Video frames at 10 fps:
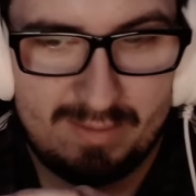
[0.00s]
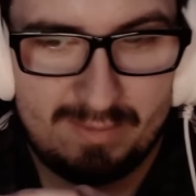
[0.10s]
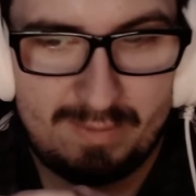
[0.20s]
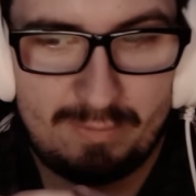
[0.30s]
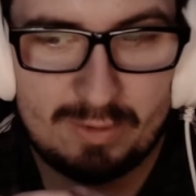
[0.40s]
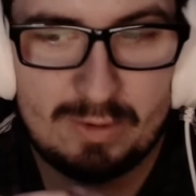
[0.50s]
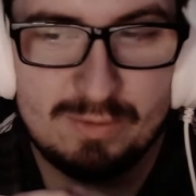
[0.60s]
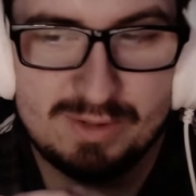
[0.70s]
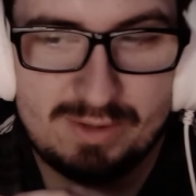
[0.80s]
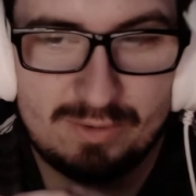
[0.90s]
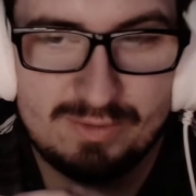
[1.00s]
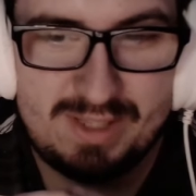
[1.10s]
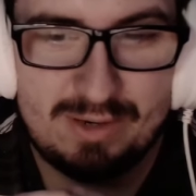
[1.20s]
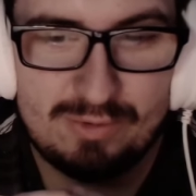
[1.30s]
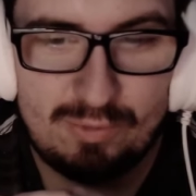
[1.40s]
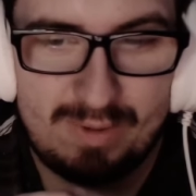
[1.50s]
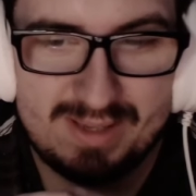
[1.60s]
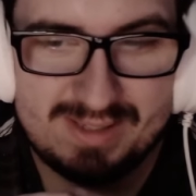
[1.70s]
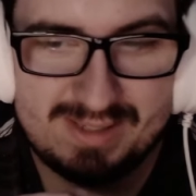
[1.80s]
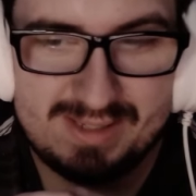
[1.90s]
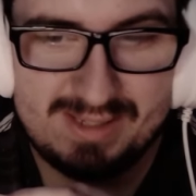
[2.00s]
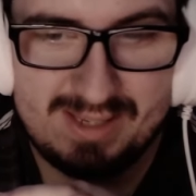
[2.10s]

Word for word: We won't lose those dear to us.